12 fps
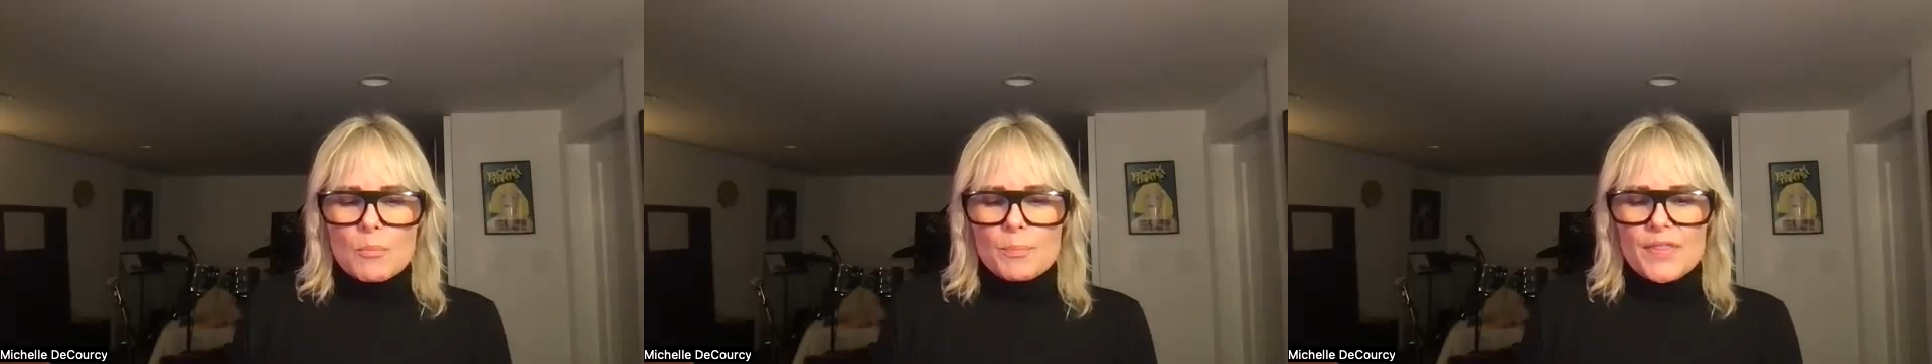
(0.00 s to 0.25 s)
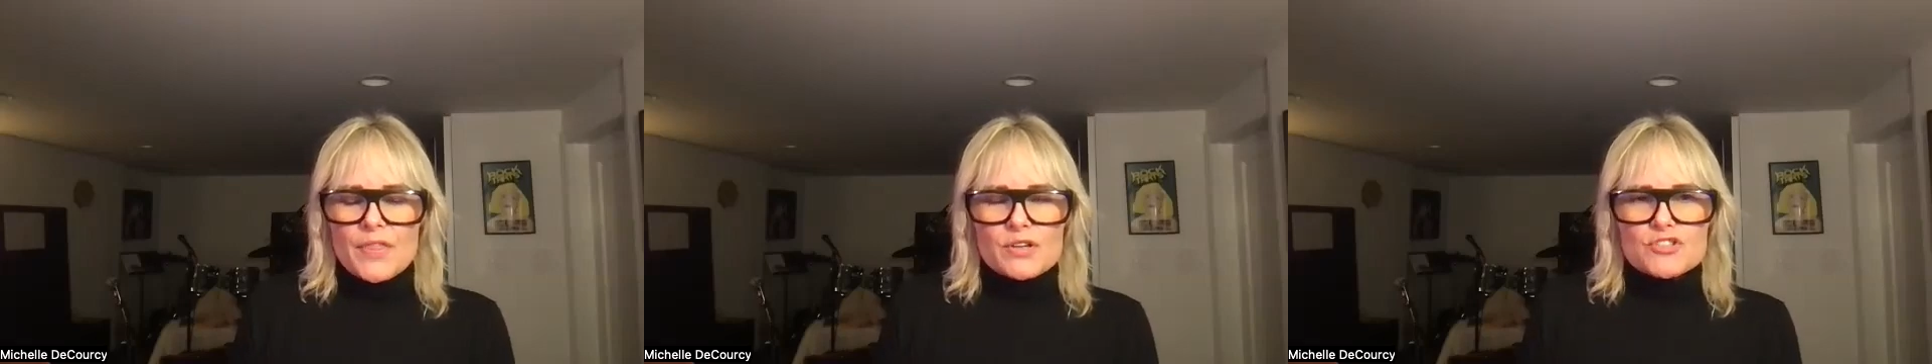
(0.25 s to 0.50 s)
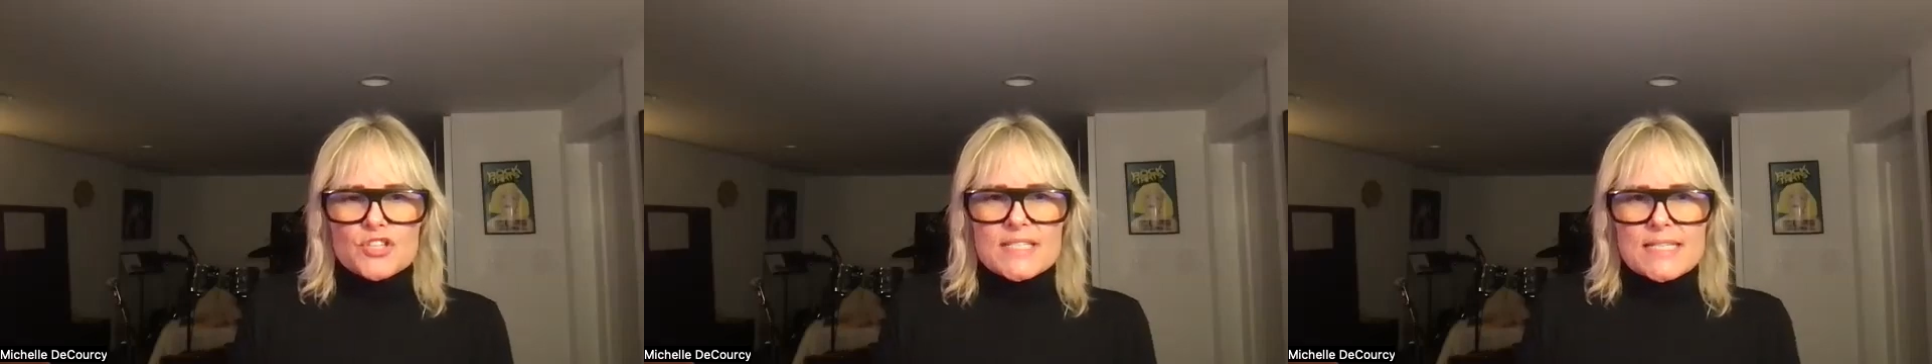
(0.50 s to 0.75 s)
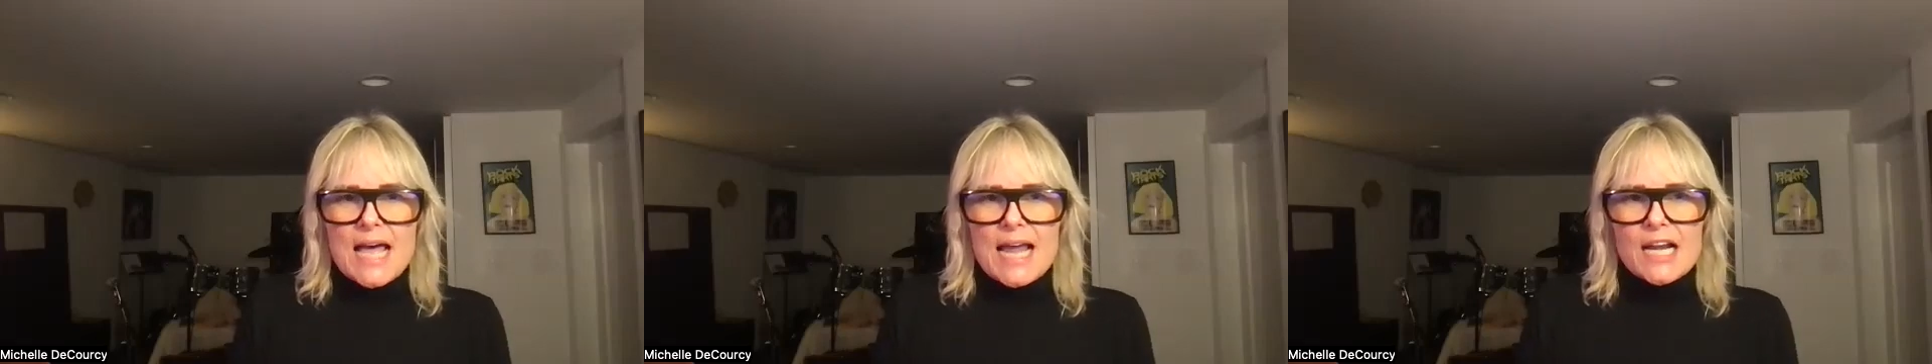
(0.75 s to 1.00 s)
but there's just
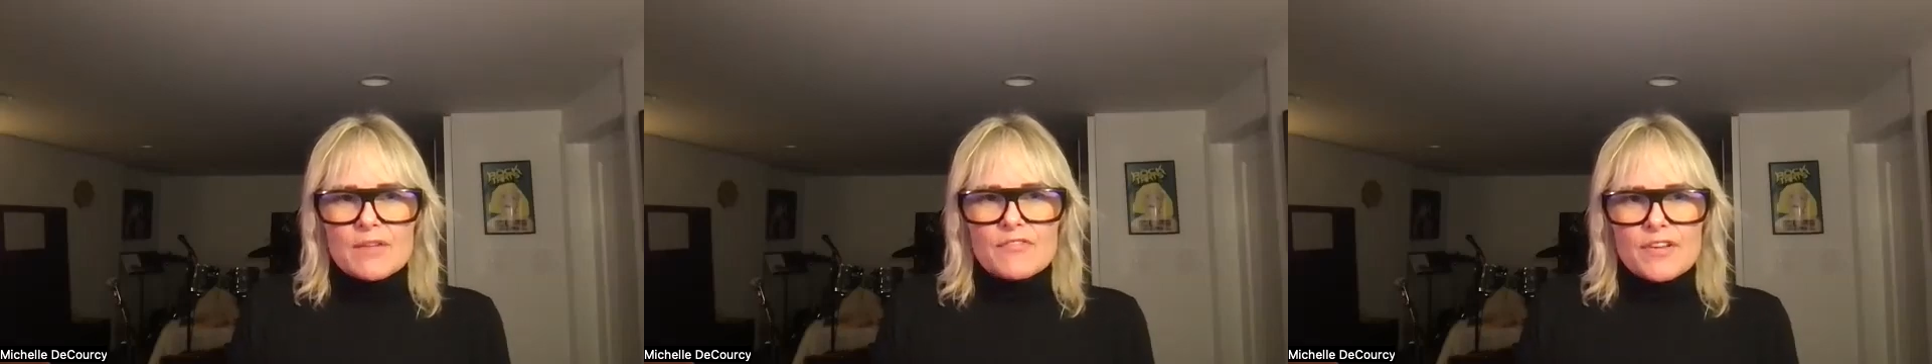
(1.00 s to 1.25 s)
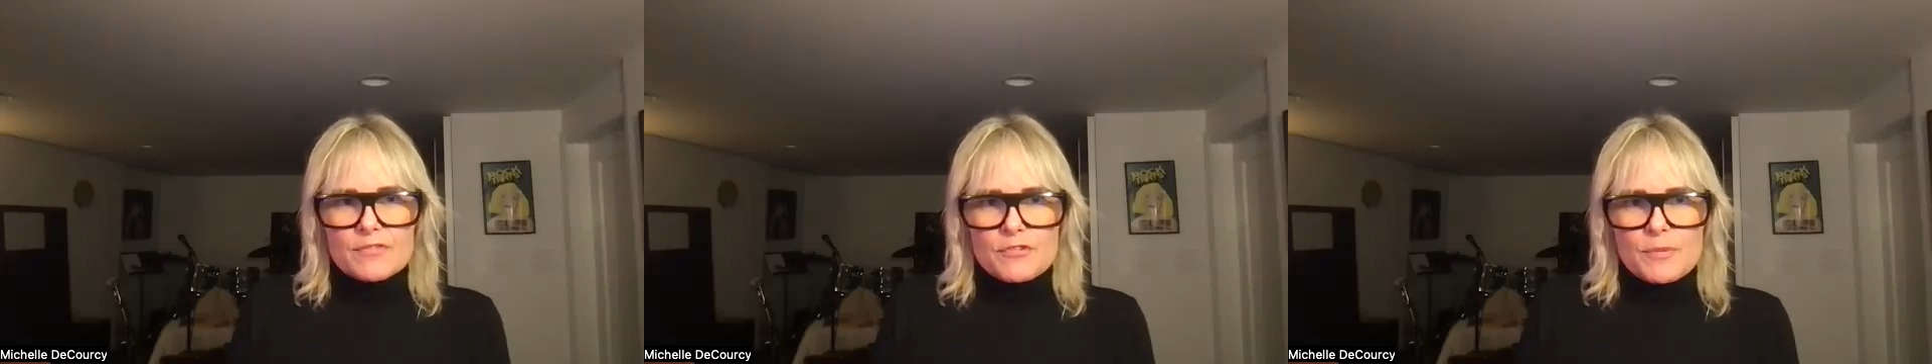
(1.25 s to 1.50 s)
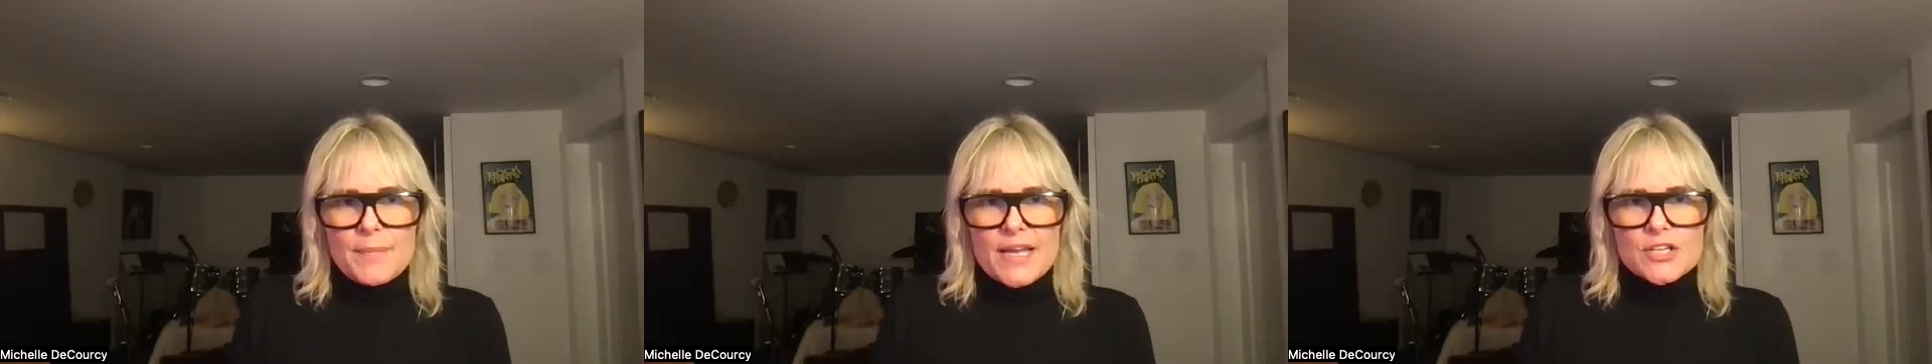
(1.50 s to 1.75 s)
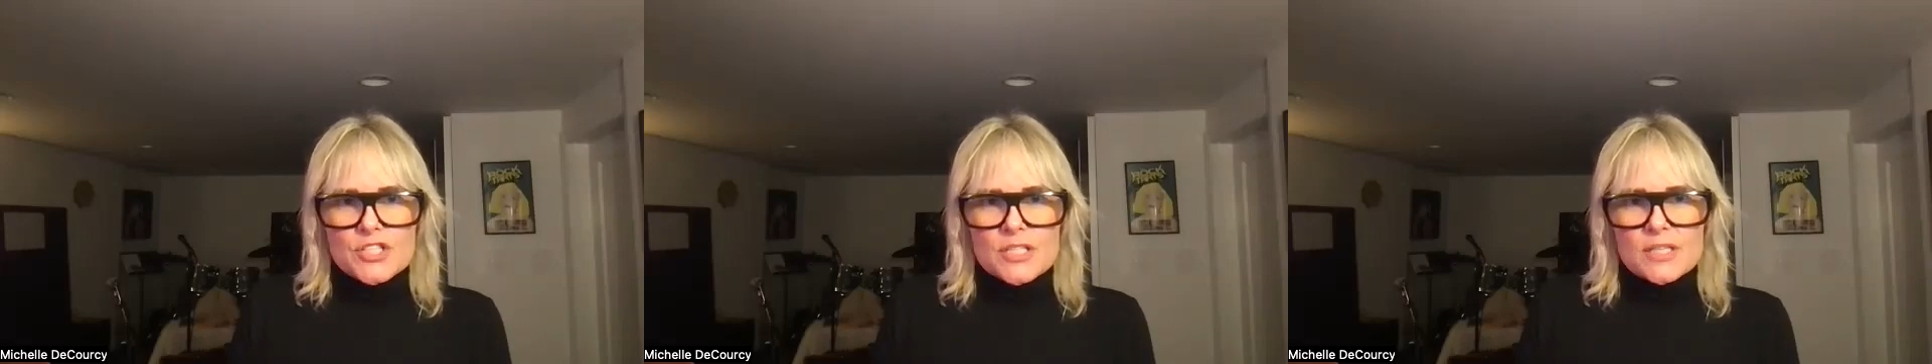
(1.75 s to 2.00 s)
not enough
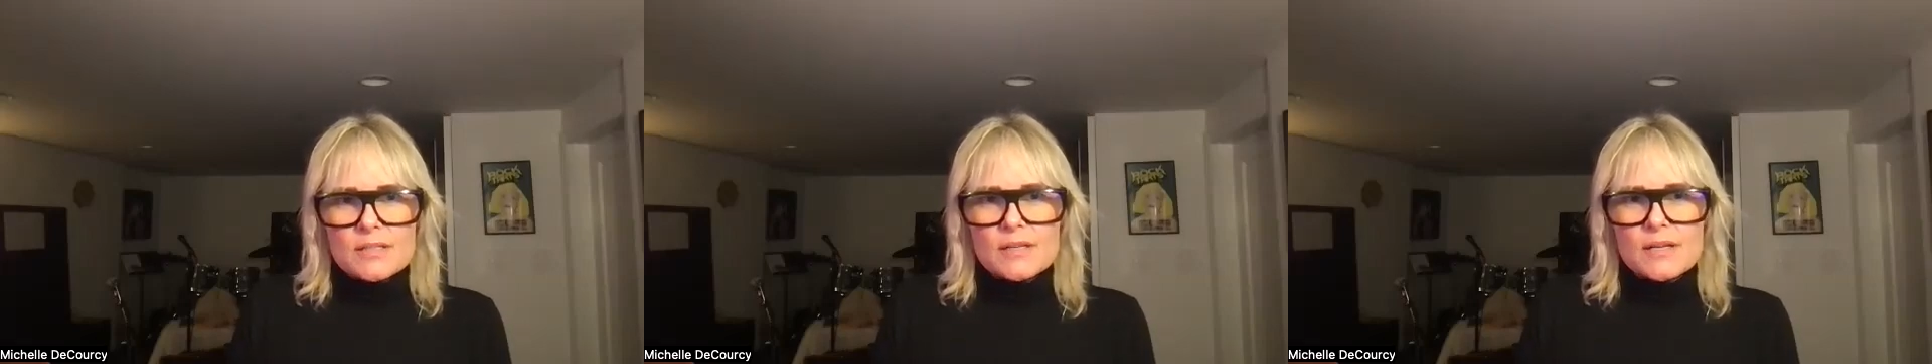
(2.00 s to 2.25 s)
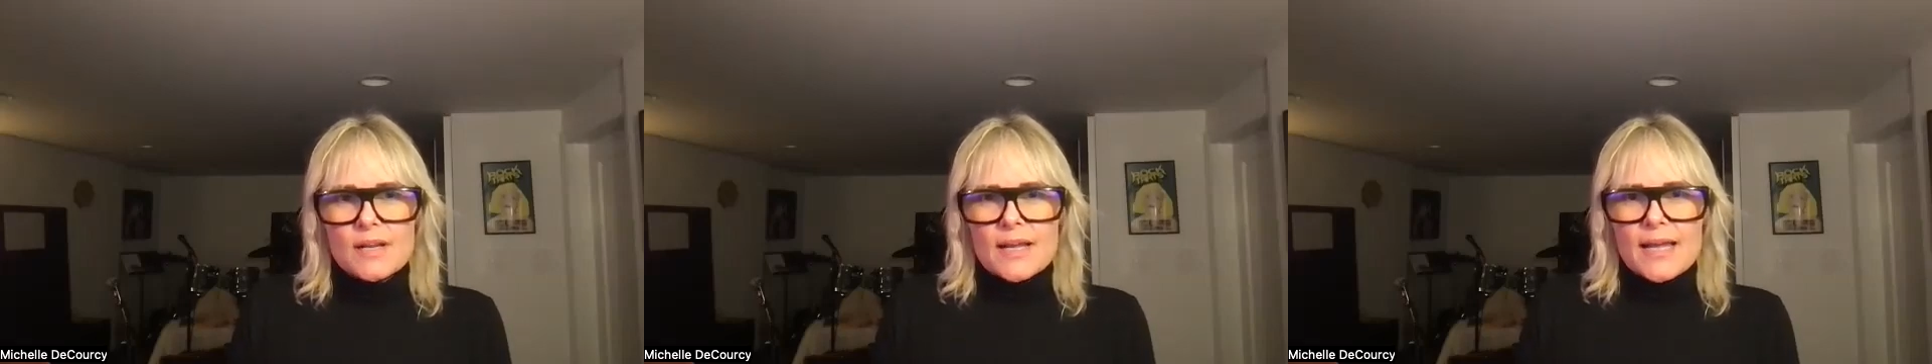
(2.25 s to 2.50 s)
information.